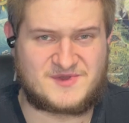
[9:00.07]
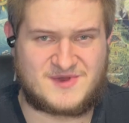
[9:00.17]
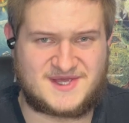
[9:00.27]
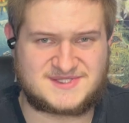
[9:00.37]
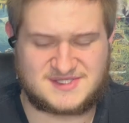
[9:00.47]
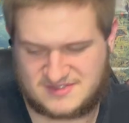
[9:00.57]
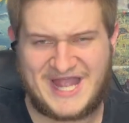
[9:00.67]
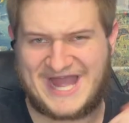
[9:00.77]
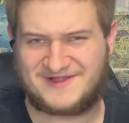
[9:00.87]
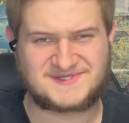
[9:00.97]
rest.
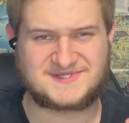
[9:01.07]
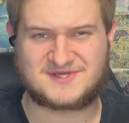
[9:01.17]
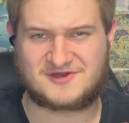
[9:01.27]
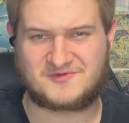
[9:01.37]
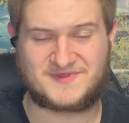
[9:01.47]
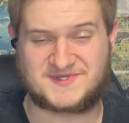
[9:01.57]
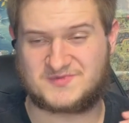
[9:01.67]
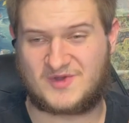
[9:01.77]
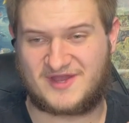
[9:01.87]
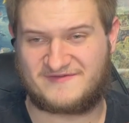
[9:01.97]
Alex's arc with his
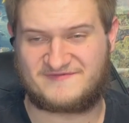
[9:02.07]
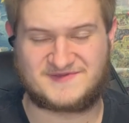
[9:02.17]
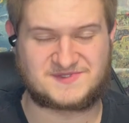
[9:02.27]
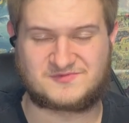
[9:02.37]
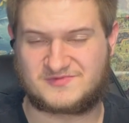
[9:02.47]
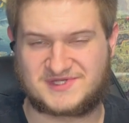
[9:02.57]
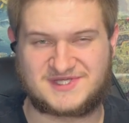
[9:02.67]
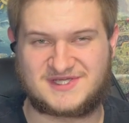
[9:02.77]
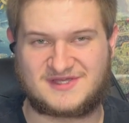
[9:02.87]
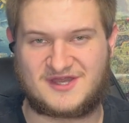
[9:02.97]
wife is
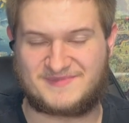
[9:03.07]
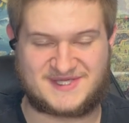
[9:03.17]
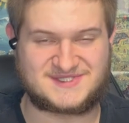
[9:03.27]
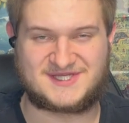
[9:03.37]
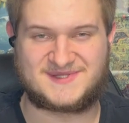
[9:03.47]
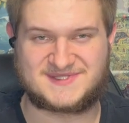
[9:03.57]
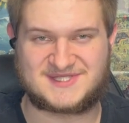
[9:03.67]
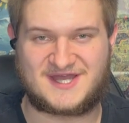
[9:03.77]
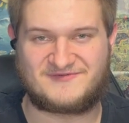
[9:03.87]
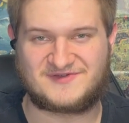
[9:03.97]
really amazing in this
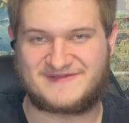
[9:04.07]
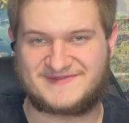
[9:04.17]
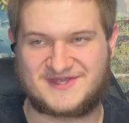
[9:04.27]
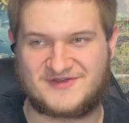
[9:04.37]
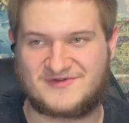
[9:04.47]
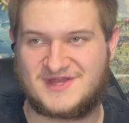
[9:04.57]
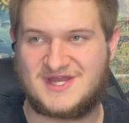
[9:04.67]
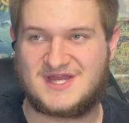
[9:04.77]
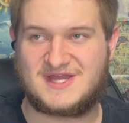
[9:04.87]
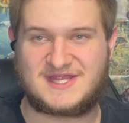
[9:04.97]
novel, even though
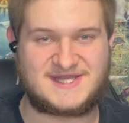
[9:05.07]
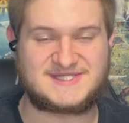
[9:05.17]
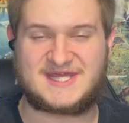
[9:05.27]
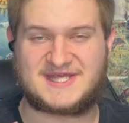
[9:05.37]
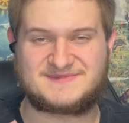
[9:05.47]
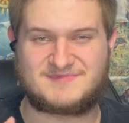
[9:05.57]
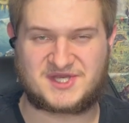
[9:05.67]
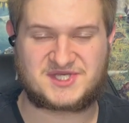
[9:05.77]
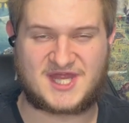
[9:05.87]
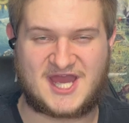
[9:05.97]
he doesn't get as
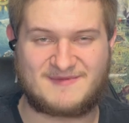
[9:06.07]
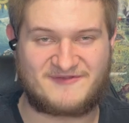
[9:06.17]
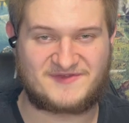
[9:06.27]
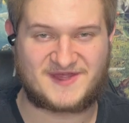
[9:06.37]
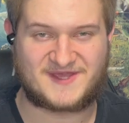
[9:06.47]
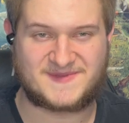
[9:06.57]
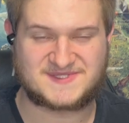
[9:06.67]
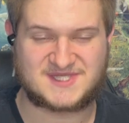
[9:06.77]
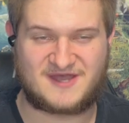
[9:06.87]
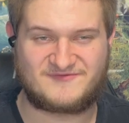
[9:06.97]
much time, I feel like, in this
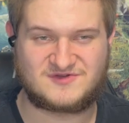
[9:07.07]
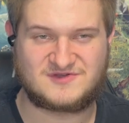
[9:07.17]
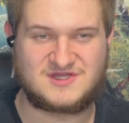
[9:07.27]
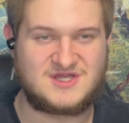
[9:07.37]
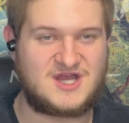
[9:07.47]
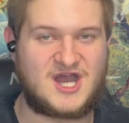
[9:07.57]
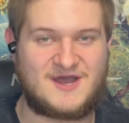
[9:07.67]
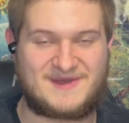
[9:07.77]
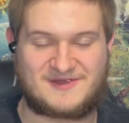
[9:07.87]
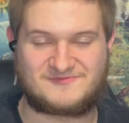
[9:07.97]
novel.
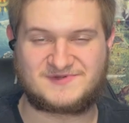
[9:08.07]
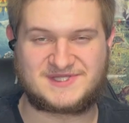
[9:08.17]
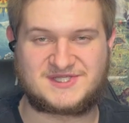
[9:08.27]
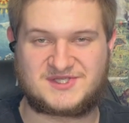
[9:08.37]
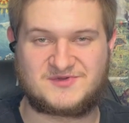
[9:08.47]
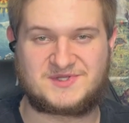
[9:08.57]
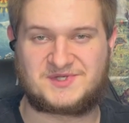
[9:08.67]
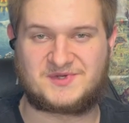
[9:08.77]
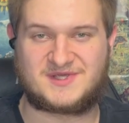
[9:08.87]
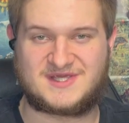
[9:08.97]
I really do
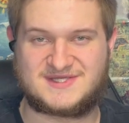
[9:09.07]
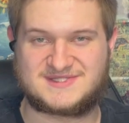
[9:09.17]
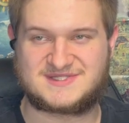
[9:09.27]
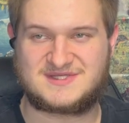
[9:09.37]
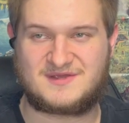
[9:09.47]
enjoy his